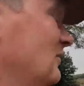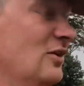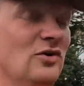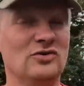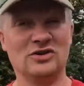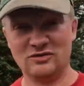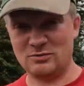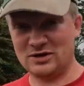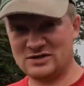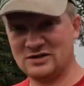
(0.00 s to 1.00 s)
to go into the other
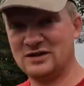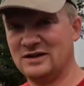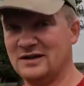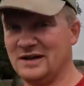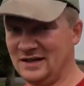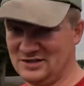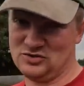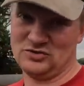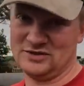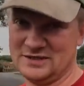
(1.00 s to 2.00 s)
bridge and get
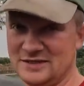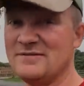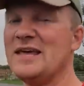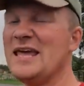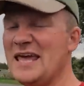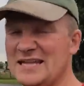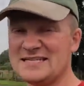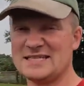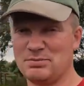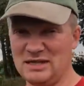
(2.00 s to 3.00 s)
sorted.
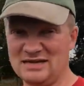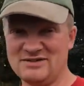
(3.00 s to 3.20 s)
Is the plan of